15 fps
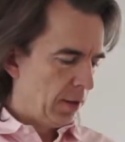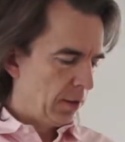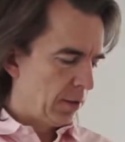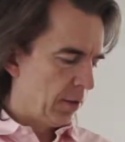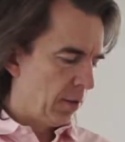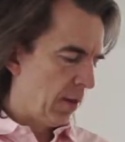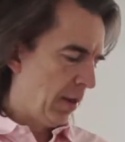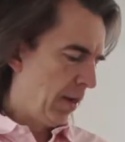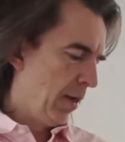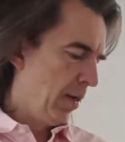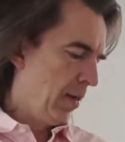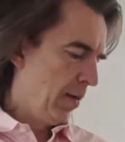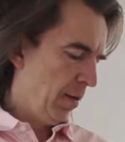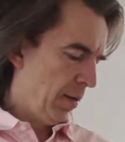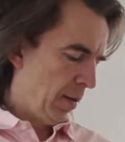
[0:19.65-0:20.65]
So
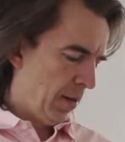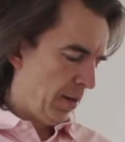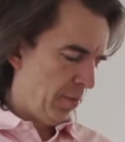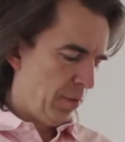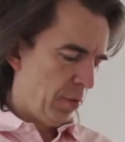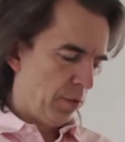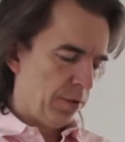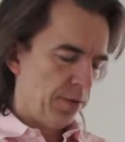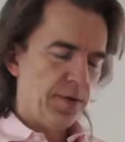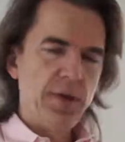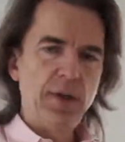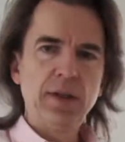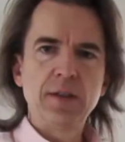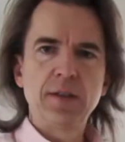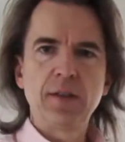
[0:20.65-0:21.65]
I bought
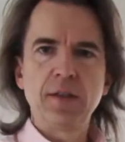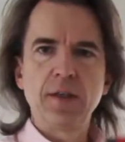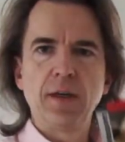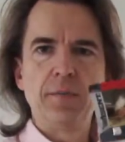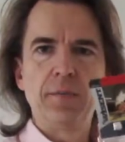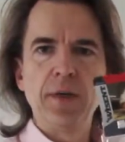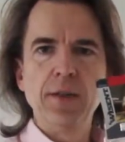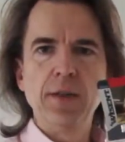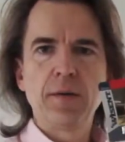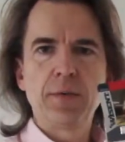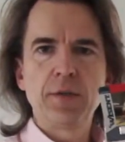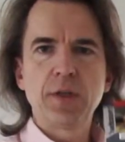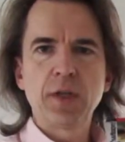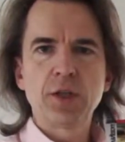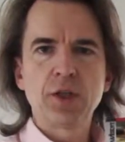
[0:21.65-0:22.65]
these breathing
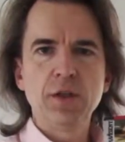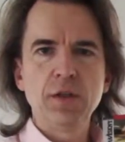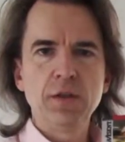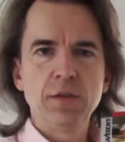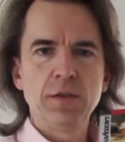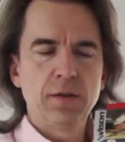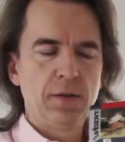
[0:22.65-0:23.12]
protection